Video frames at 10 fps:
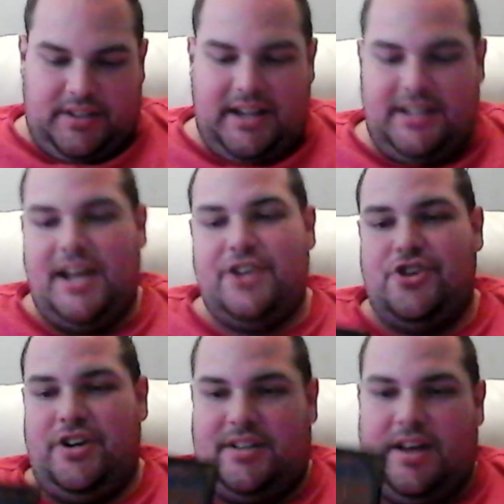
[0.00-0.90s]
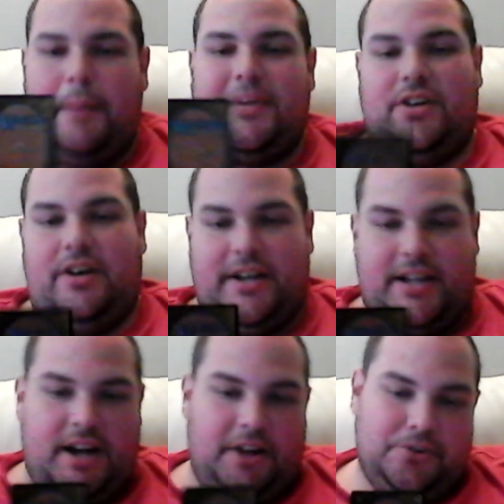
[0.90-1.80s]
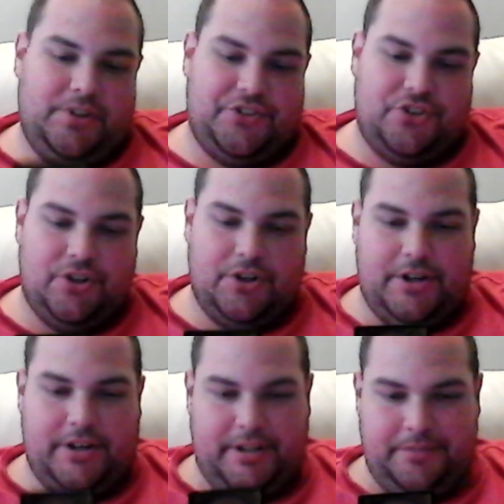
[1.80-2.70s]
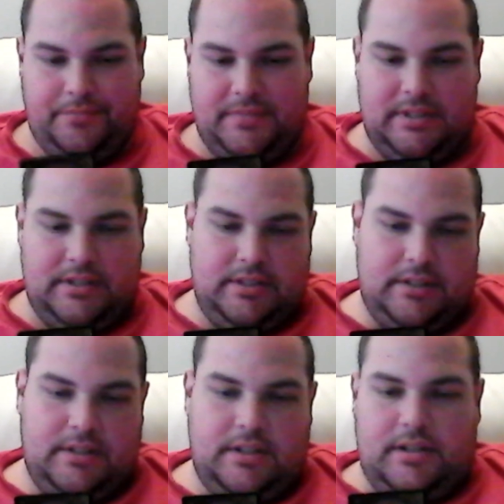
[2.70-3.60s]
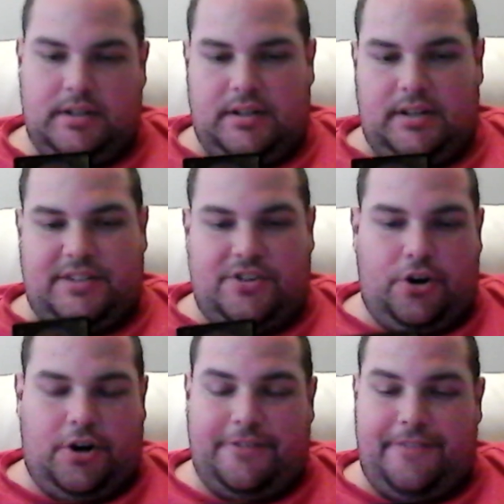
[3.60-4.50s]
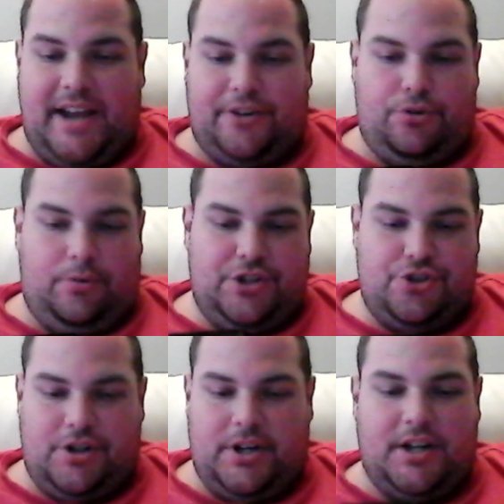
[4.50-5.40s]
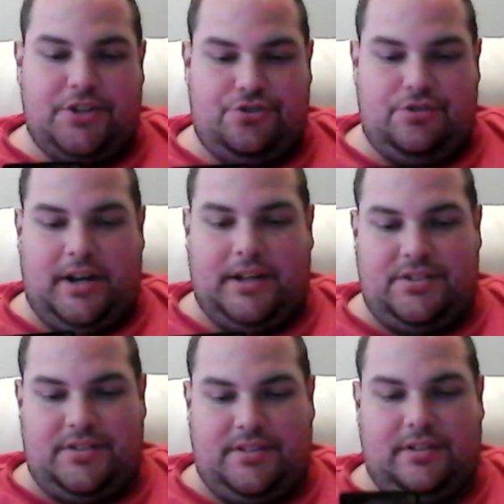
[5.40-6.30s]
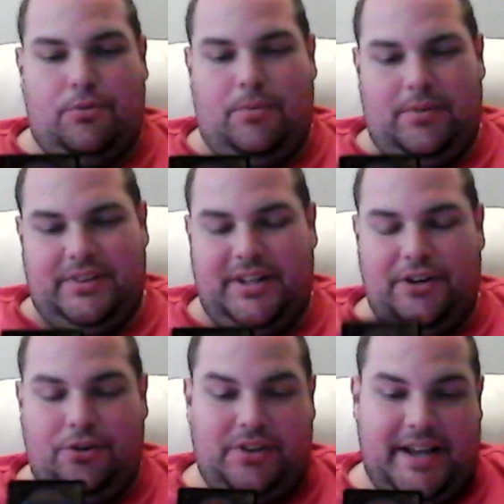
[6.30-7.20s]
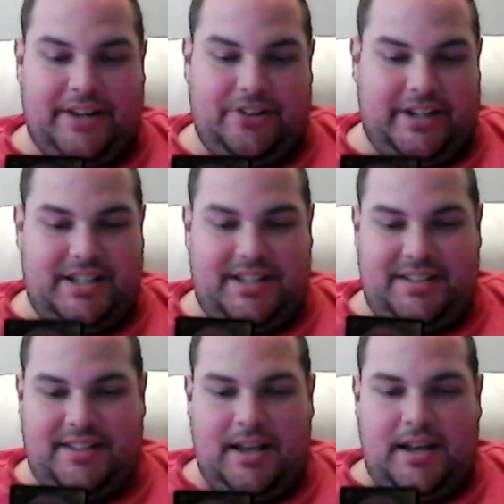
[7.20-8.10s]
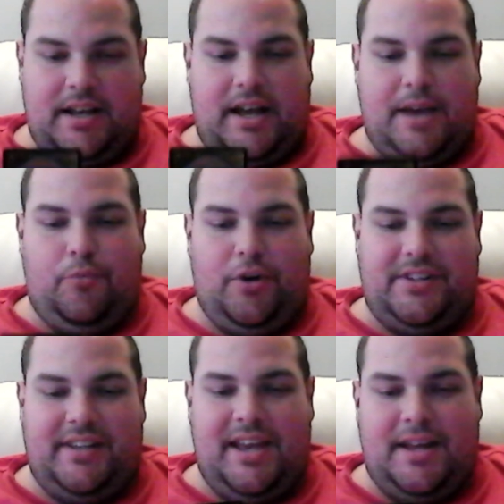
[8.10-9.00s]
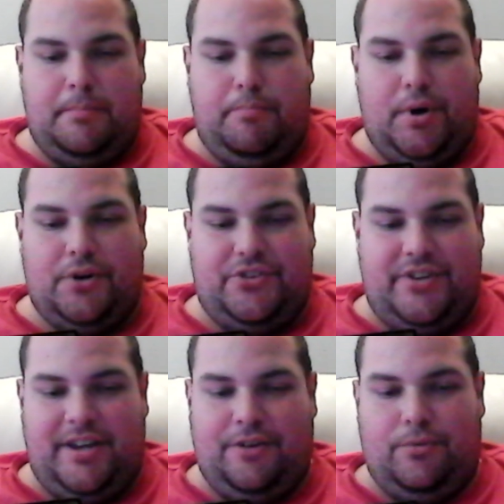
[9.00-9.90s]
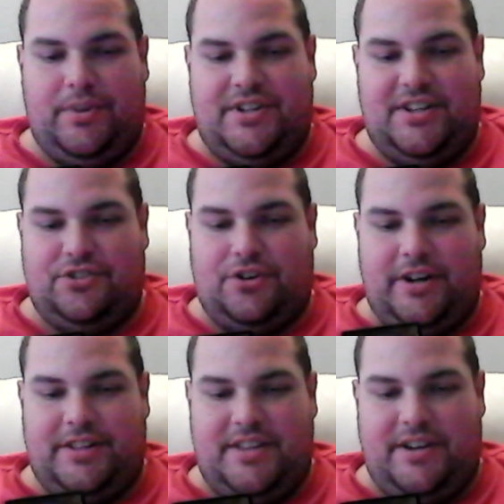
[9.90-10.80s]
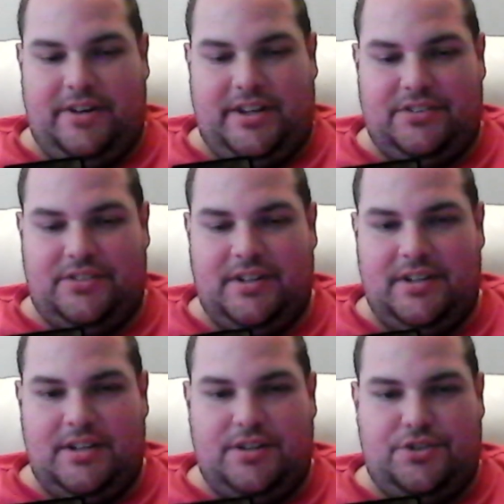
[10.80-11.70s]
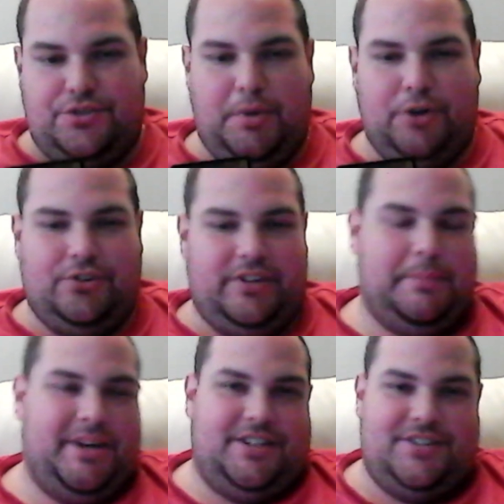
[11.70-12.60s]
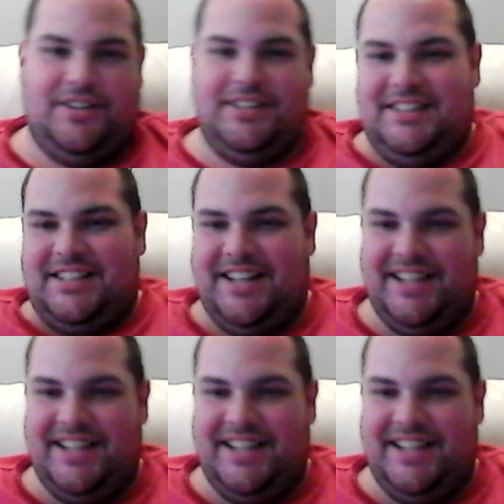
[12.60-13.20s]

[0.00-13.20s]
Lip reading: Sanitation Automaton, a colorless card. It's an artifact creature construct. The little line on it is, I am once again bursting with discarded theories. Disposal imminent.